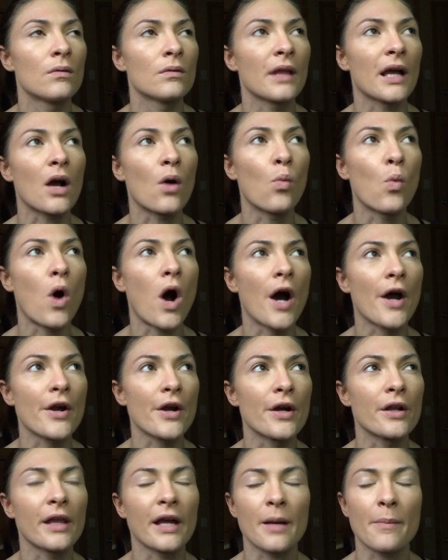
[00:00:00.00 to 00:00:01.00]
like a
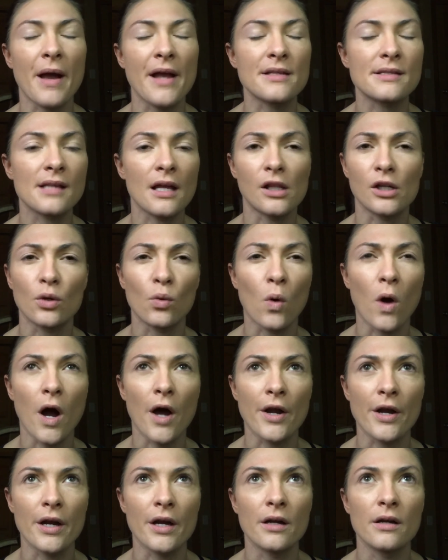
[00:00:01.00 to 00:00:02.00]
water, like a micellar
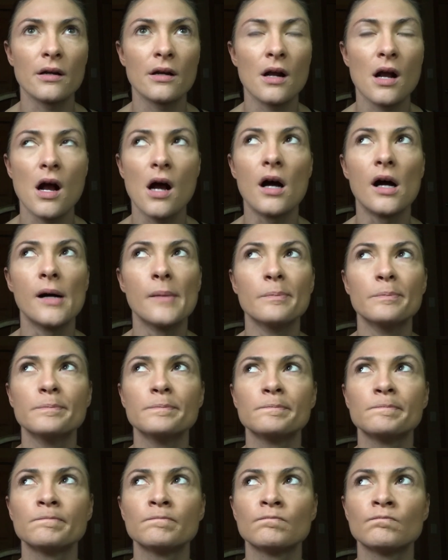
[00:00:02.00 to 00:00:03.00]
water.
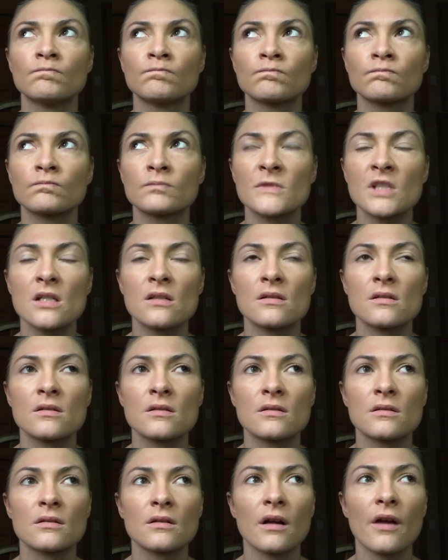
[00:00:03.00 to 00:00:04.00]

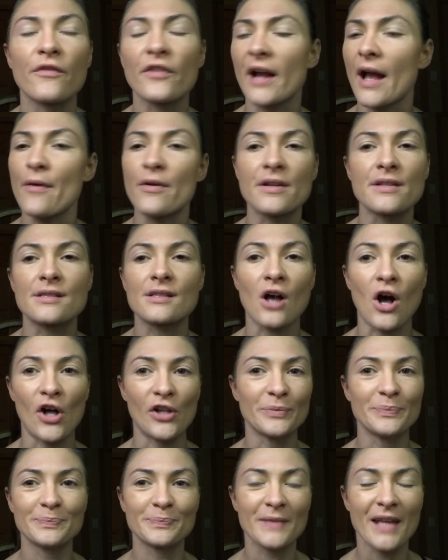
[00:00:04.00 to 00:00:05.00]
I forgot what it's
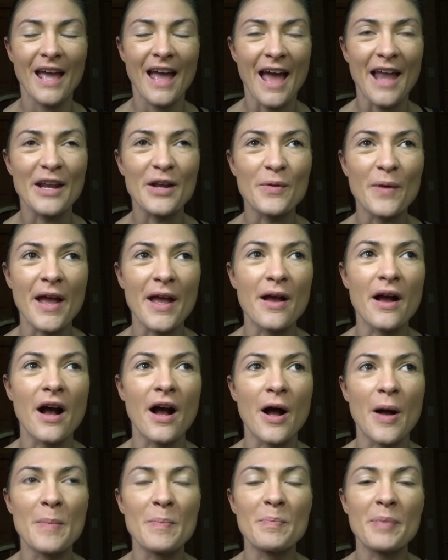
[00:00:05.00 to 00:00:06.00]
called. Anyway,
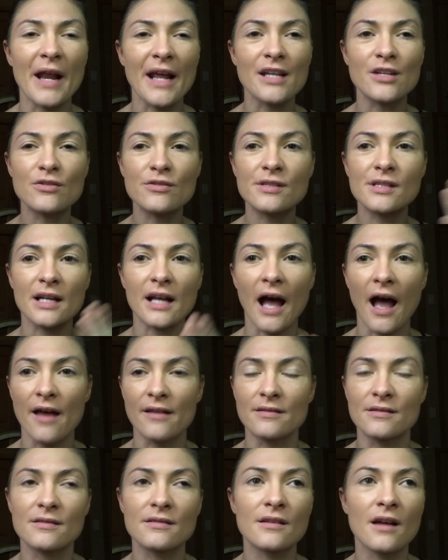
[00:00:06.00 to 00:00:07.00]
but I use a
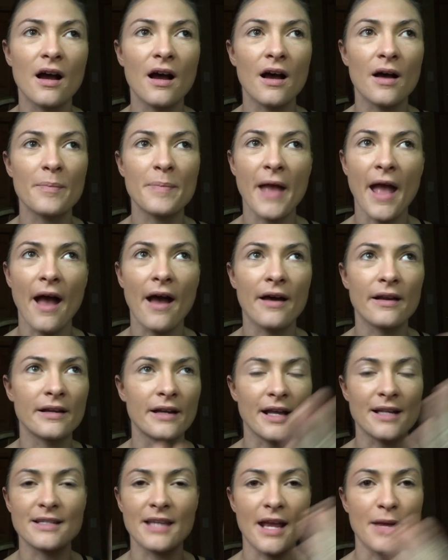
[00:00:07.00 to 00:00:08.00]
cotton pad
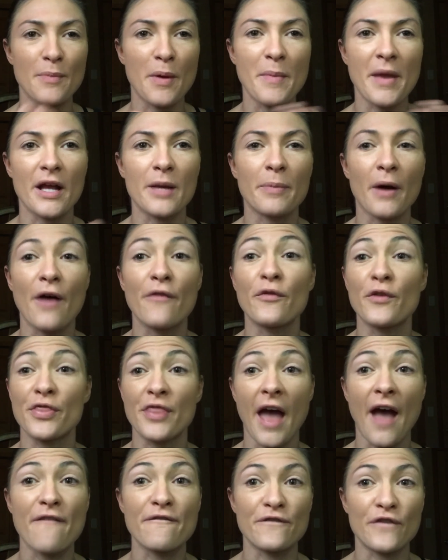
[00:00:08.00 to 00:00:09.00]
and I take my makeup off with
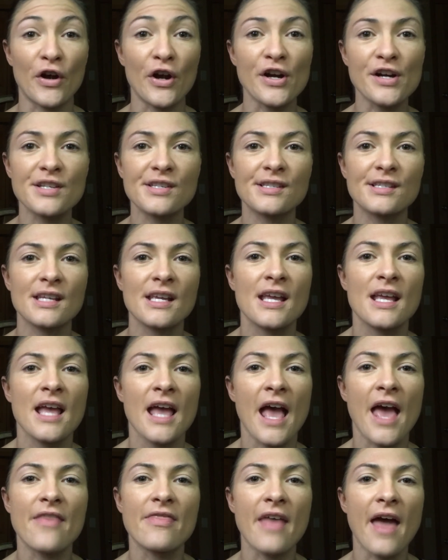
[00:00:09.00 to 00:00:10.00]
that first,
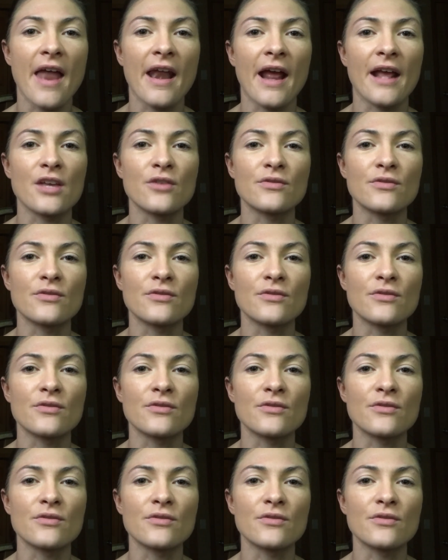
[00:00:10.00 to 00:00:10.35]
and then I